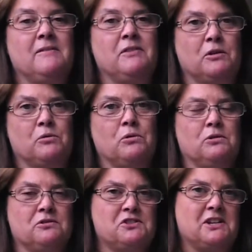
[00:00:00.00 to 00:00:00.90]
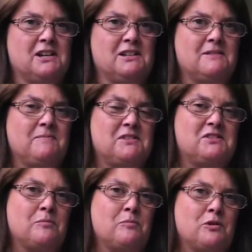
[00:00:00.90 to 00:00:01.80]
that go alongside
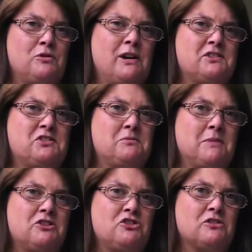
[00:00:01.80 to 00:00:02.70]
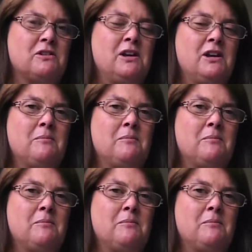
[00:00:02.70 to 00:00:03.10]
someone who has dementia.